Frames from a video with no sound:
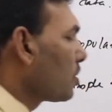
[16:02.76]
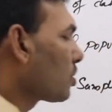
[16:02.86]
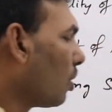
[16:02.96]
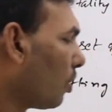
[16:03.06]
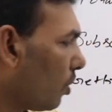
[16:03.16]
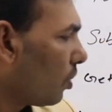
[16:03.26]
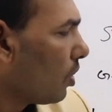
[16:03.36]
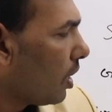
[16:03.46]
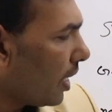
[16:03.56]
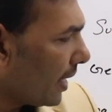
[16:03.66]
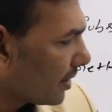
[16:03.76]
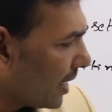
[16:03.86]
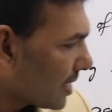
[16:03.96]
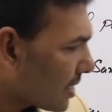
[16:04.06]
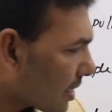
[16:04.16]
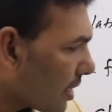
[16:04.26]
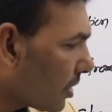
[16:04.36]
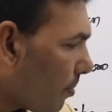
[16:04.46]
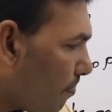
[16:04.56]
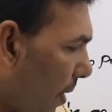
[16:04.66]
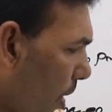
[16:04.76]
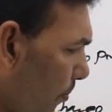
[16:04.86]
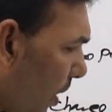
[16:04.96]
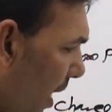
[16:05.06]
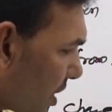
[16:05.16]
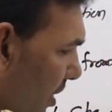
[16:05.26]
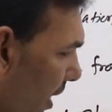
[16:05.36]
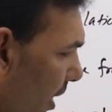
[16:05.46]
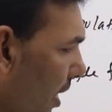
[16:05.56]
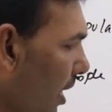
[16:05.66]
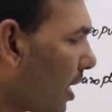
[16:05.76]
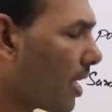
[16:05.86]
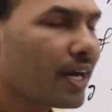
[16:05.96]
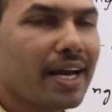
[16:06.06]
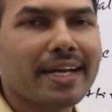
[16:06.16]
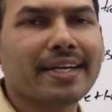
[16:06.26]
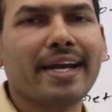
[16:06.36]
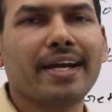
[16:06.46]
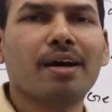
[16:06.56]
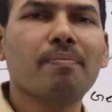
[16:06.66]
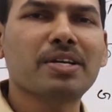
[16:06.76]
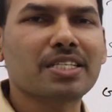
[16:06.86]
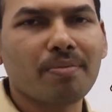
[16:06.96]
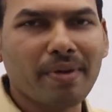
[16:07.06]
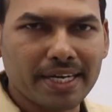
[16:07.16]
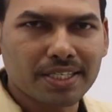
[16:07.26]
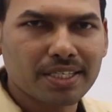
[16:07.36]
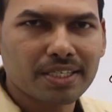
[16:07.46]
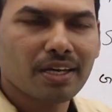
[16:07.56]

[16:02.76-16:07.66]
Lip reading: So, like this, the population related measurements